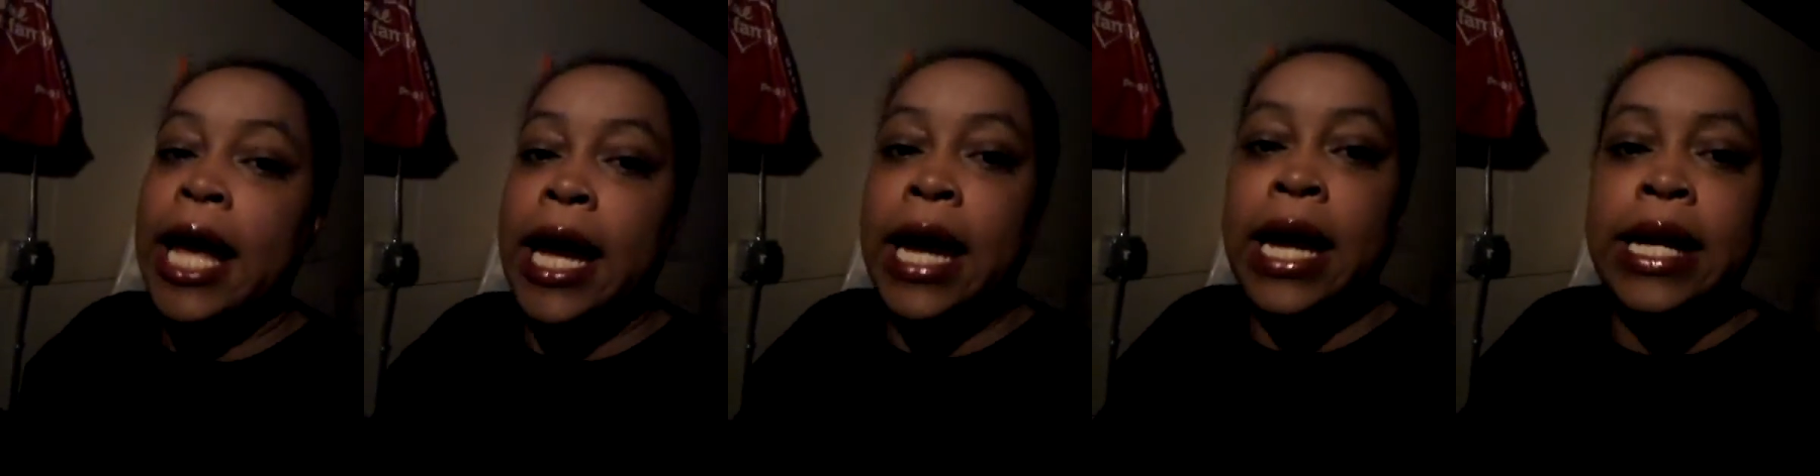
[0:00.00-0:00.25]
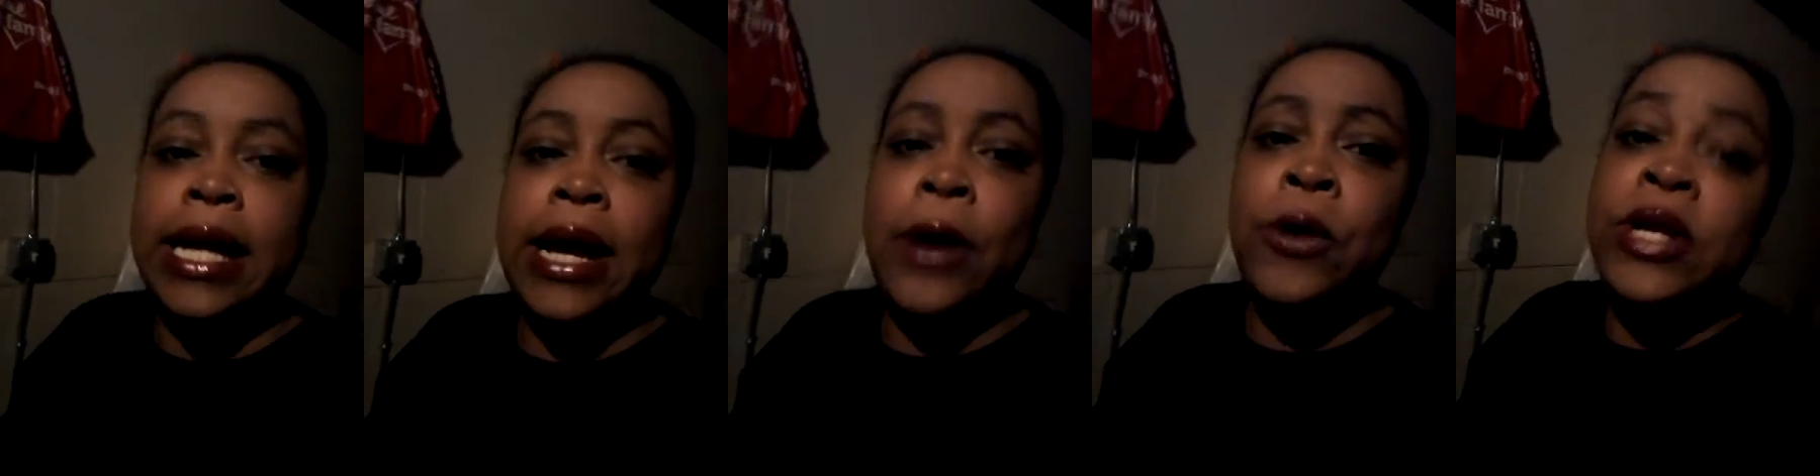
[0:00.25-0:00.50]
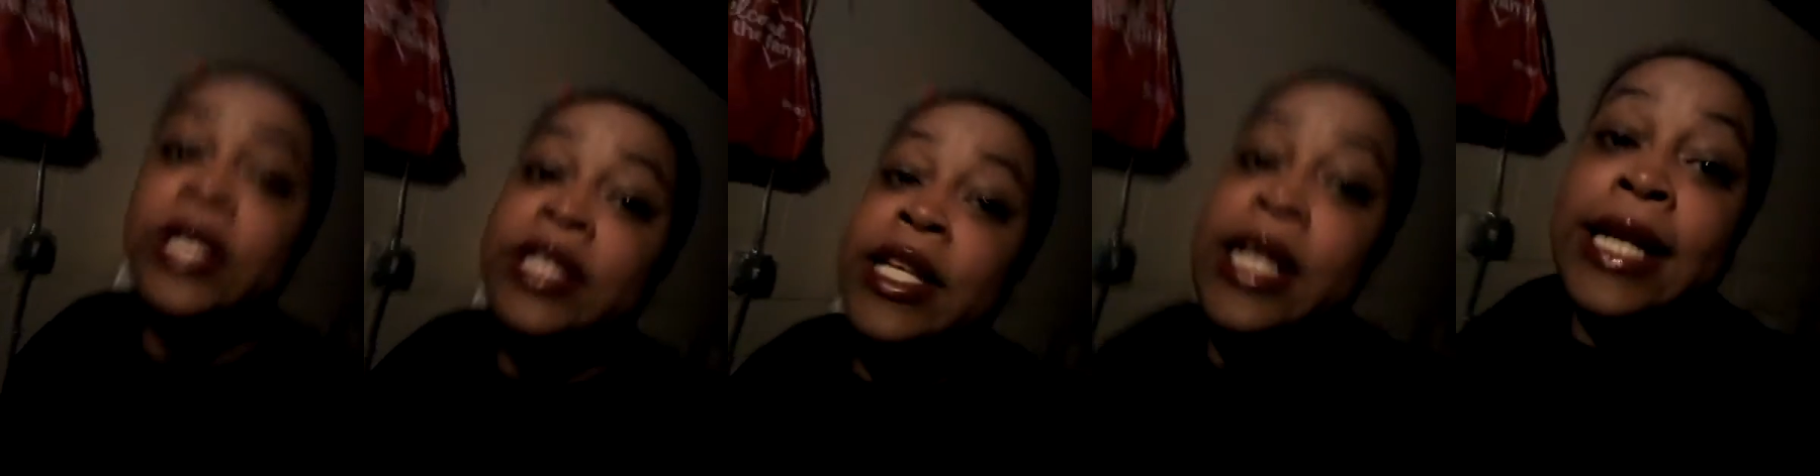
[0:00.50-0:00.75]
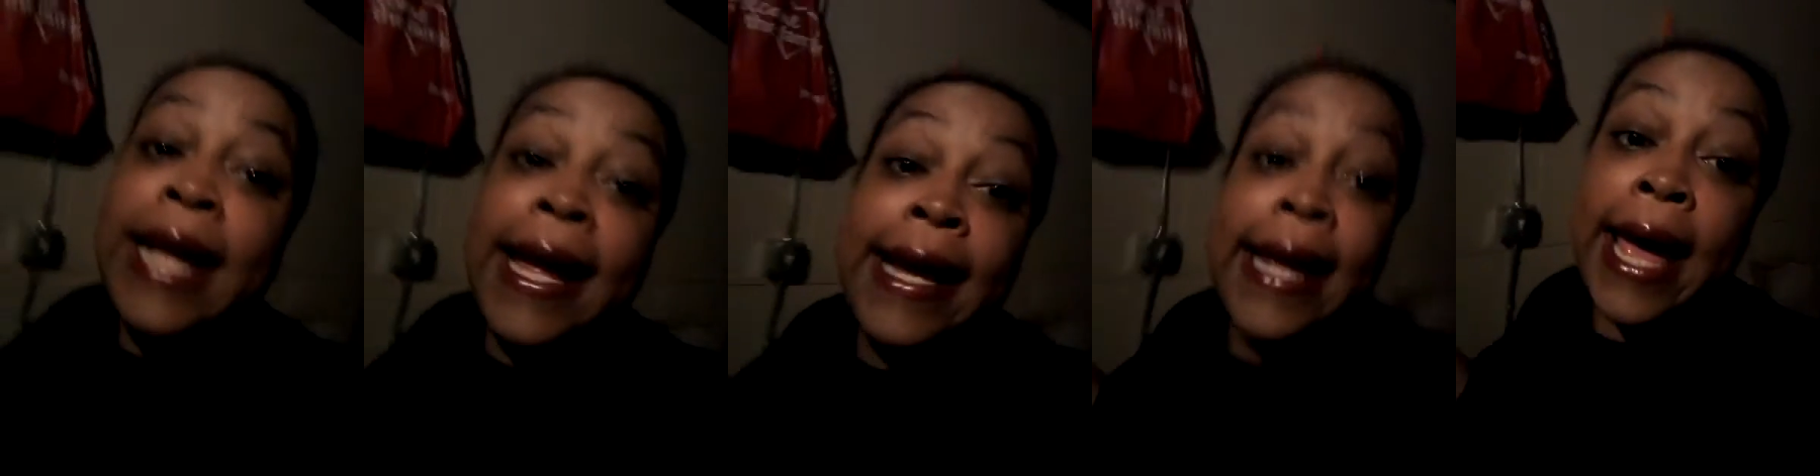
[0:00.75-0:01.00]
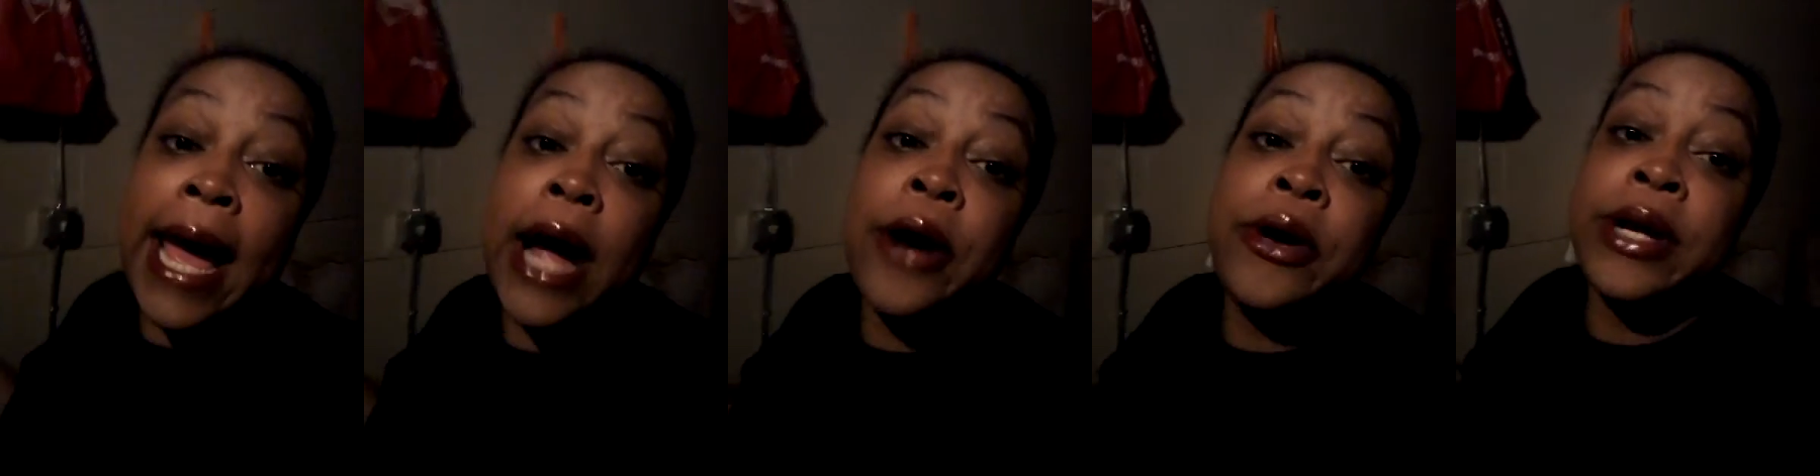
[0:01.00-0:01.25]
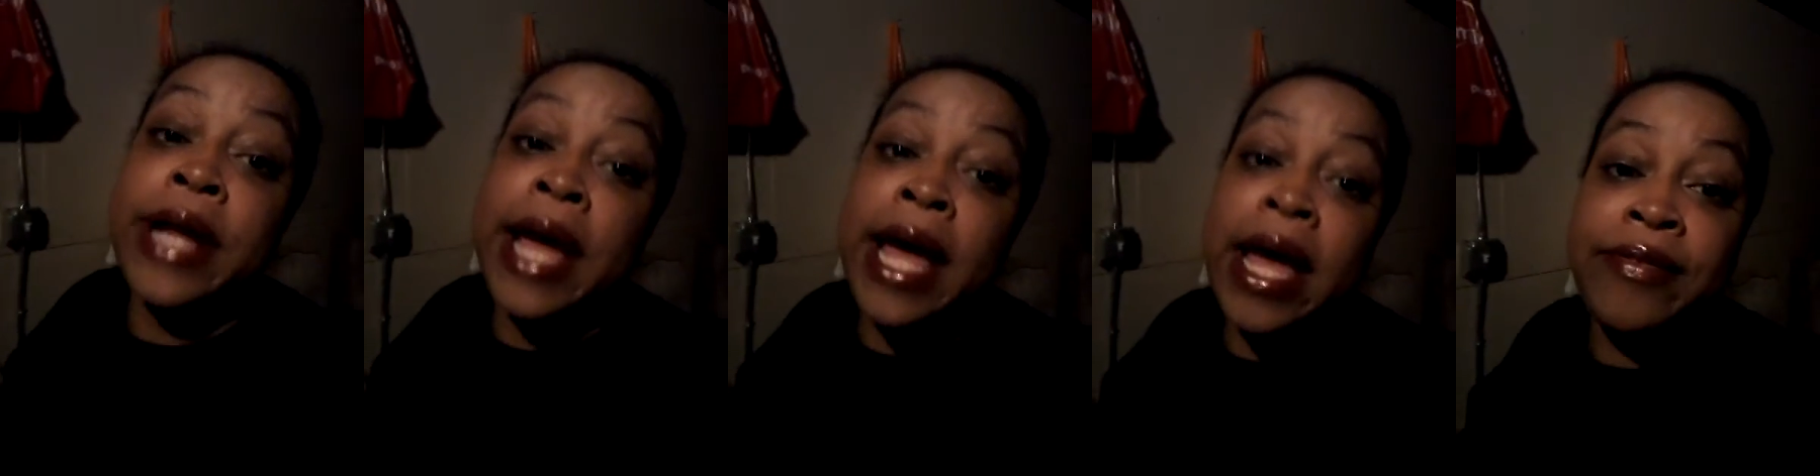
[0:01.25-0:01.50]
And I only did like an hour
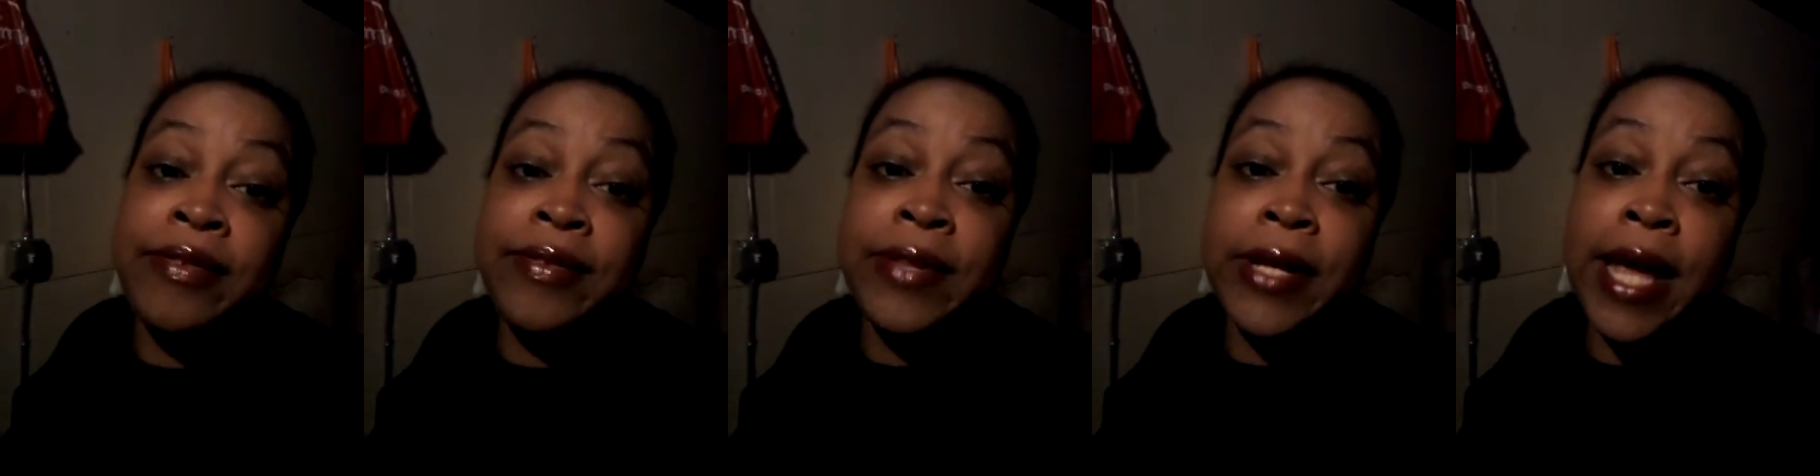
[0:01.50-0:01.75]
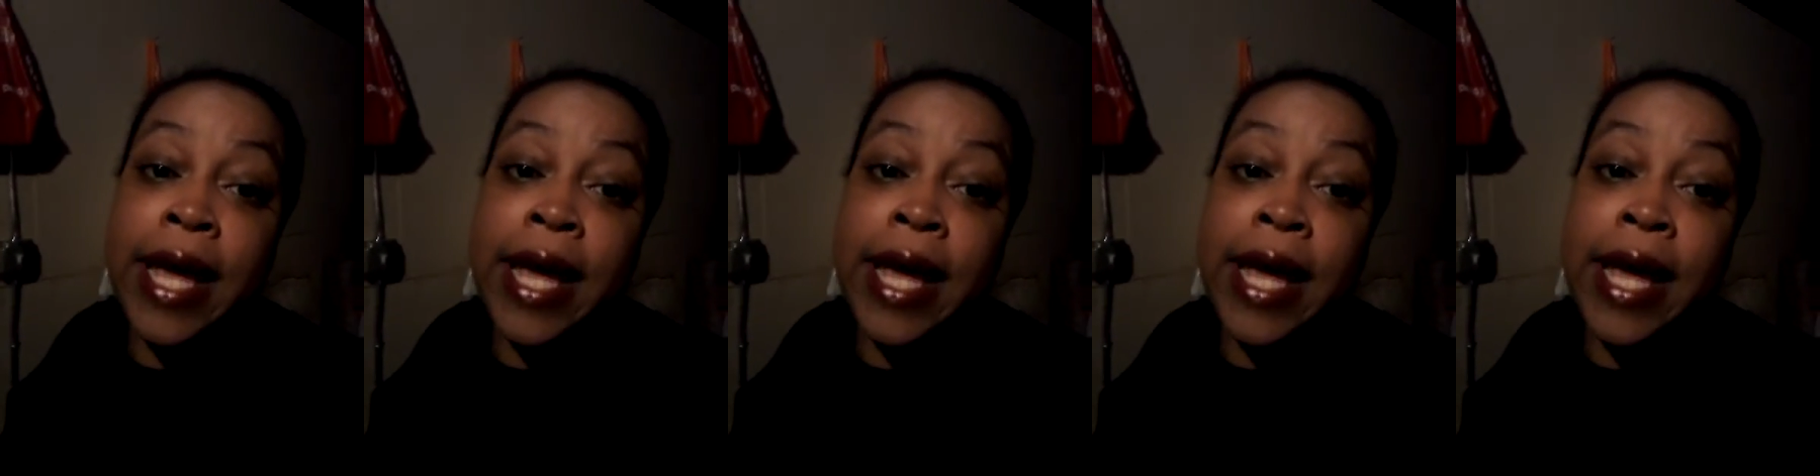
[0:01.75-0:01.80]
and a half of the